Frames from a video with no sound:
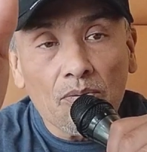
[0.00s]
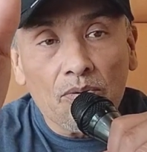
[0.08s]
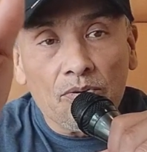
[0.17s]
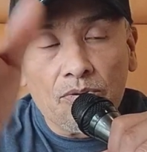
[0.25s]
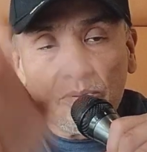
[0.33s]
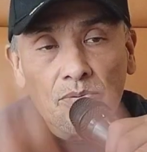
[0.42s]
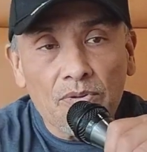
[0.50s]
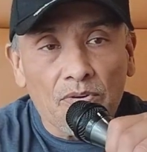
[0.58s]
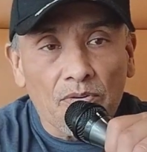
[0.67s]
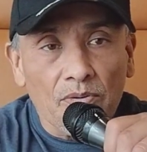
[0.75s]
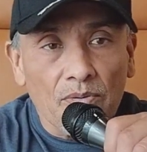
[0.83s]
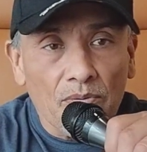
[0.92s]
do
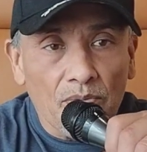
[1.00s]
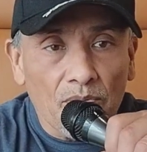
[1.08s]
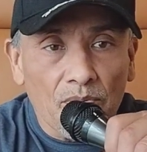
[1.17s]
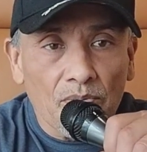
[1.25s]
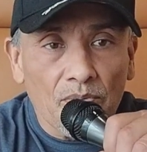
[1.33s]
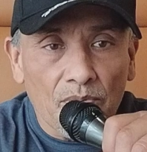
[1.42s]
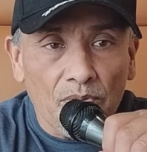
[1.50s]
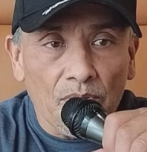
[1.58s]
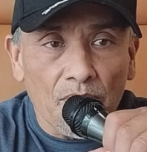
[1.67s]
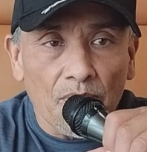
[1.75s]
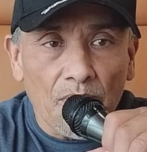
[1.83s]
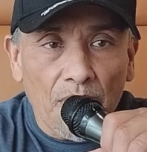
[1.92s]
the
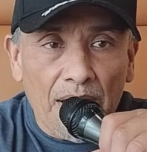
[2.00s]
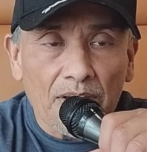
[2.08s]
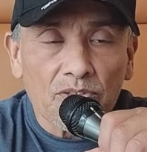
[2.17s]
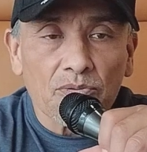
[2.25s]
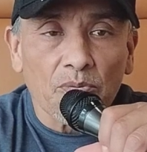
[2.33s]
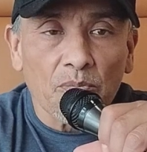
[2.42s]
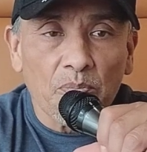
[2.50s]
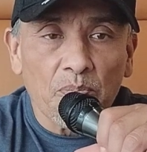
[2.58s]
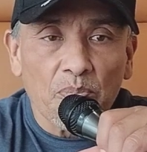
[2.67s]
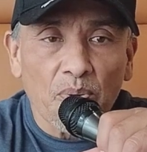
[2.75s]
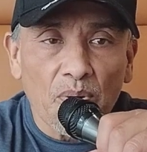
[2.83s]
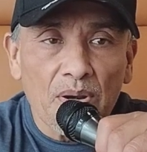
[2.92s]
actual
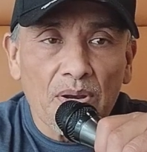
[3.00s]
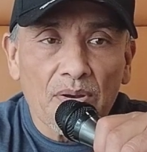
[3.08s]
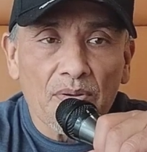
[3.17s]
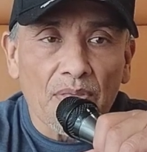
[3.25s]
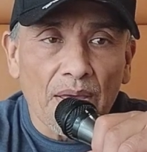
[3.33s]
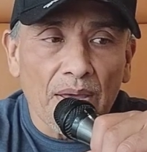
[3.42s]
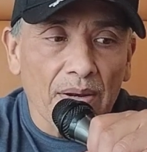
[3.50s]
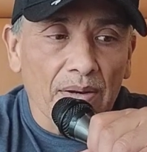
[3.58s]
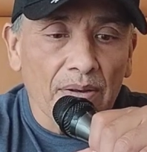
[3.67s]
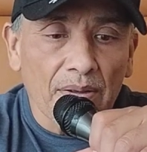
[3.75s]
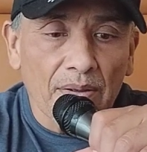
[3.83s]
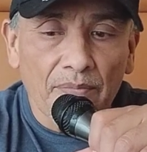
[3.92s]
prayer that
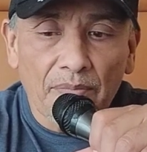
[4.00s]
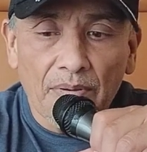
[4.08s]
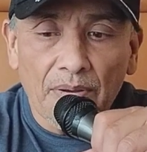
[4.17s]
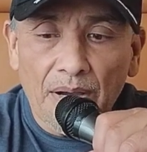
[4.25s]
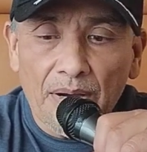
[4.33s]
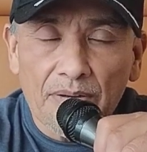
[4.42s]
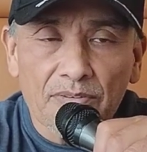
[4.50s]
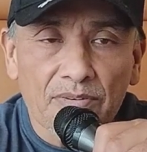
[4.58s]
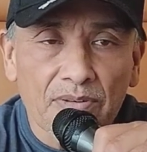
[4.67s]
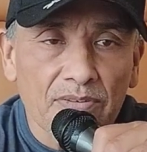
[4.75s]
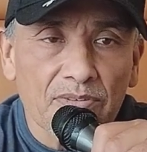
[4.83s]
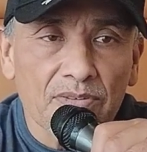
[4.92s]
God
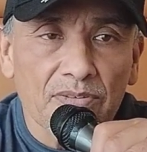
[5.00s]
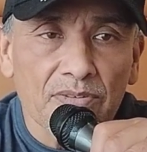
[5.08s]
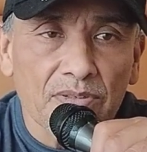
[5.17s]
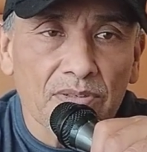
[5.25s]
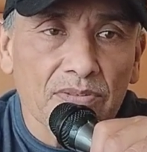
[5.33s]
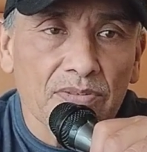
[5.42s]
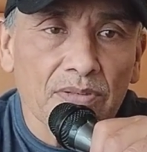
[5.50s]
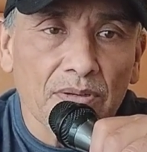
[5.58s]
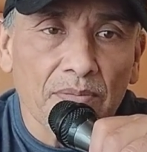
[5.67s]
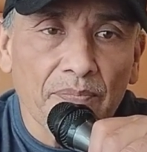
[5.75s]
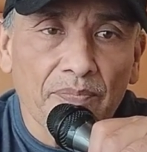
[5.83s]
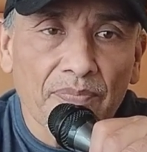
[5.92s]
says is
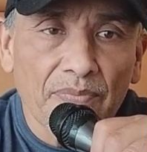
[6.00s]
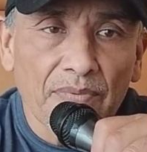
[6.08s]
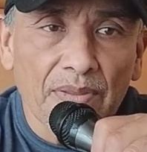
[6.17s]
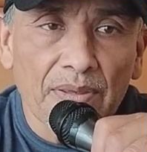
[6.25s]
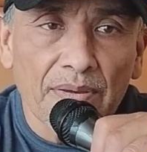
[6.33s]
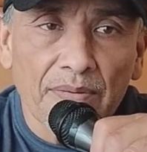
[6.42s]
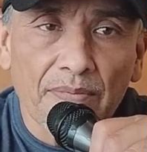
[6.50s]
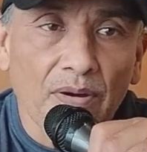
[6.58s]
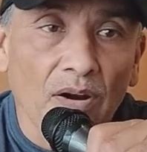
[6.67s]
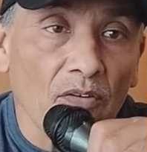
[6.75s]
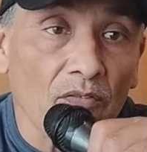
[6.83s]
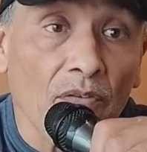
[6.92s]
the
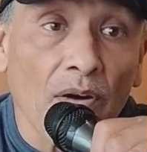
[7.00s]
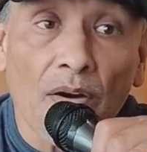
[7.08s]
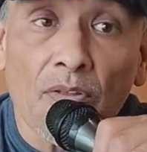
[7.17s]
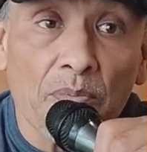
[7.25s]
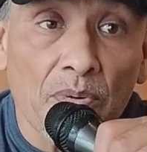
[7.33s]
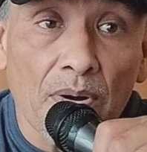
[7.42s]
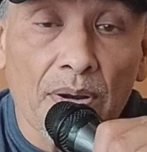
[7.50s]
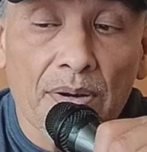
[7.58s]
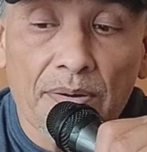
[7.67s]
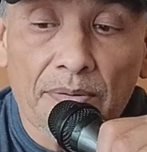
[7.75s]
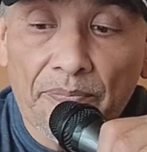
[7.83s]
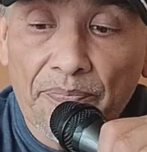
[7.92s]
Our Father
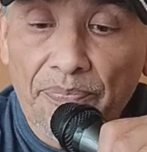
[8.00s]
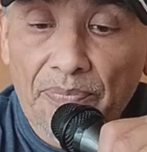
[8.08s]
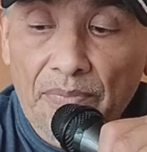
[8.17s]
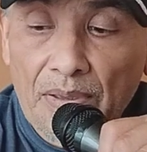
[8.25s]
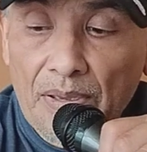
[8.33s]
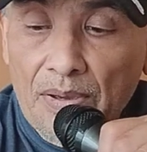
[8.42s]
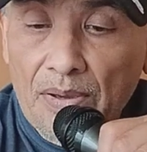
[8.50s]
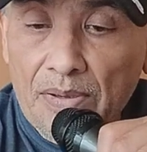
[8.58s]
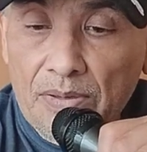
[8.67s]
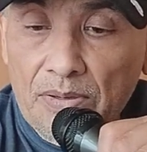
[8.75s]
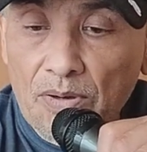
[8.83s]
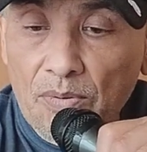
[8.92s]
prayer.
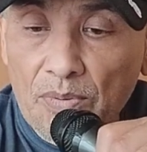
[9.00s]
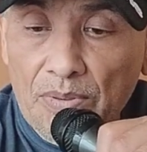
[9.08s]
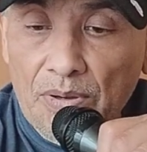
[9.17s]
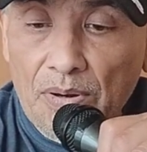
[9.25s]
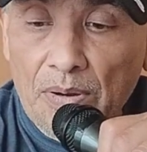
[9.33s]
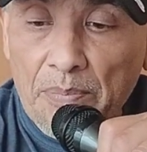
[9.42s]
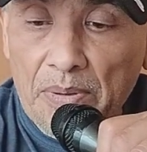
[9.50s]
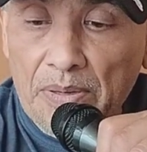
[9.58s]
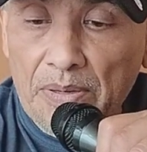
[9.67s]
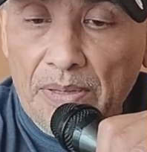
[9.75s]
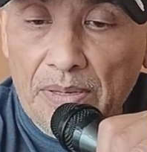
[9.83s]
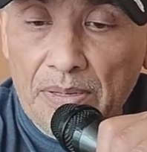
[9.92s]
When they're up
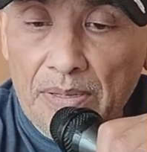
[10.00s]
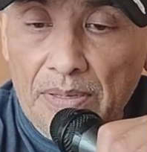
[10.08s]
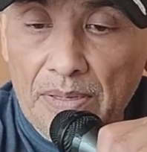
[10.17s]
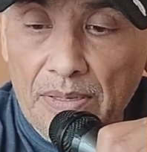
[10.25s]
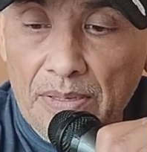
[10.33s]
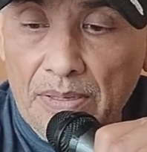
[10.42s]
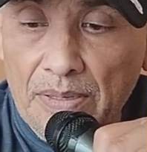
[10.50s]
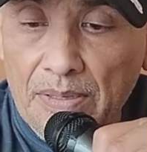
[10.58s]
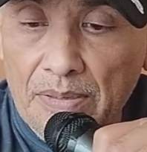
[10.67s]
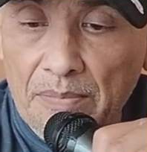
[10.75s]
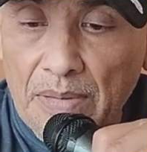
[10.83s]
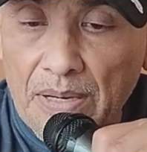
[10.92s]
in
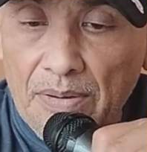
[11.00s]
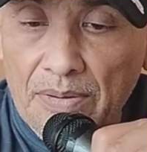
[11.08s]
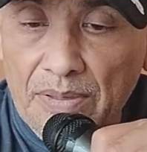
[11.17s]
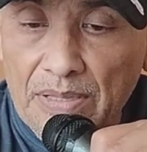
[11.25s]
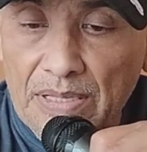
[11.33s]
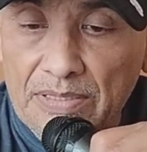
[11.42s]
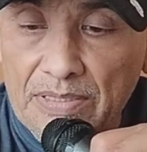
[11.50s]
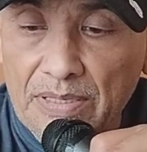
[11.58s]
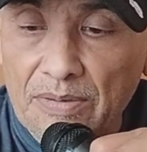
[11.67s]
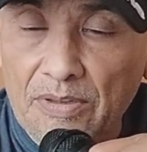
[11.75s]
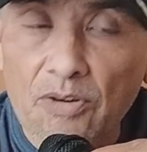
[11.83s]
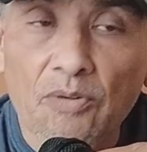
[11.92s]
the mountain and they say,
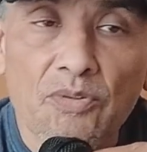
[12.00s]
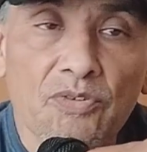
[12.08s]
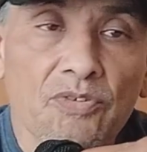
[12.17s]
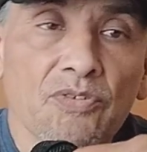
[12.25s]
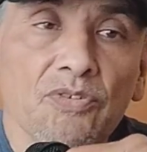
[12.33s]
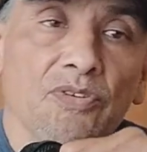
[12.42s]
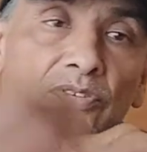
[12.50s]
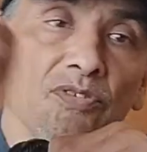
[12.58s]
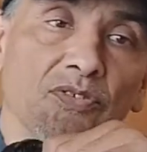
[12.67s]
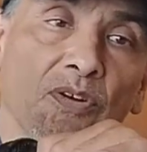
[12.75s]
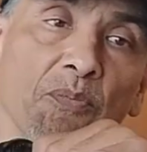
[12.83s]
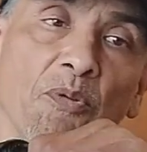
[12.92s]
this
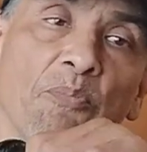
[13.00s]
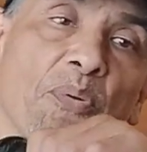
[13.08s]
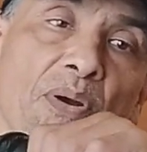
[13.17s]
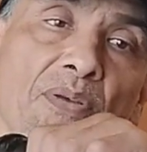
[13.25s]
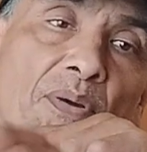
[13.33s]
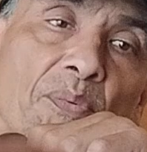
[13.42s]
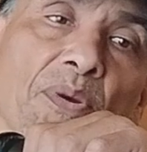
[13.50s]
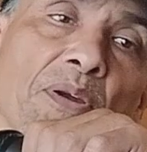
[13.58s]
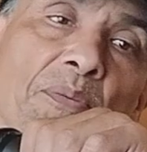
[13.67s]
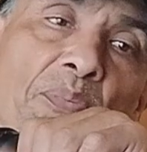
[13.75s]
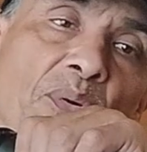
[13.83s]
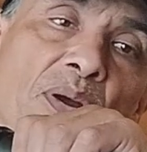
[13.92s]
is the prayer that we're
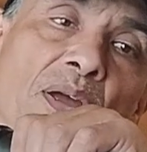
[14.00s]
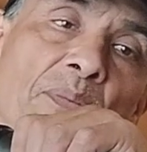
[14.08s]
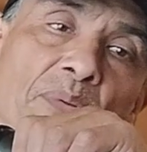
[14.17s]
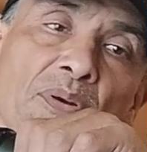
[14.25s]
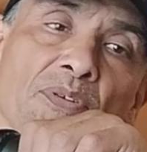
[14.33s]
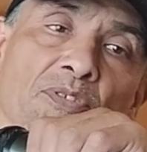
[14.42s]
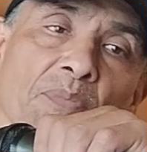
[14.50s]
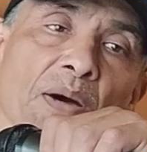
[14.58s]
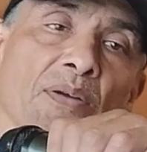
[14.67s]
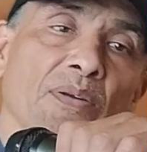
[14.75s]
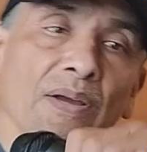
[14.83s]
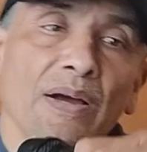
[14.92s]
going to pray up here on this
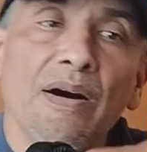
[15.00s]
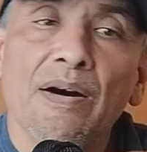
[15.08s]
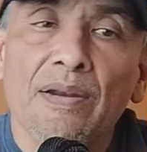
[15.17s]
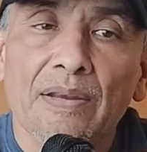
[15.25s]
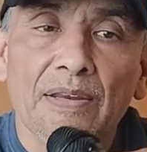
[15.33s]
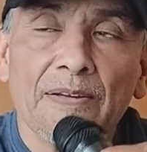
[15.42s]
mountain to God, and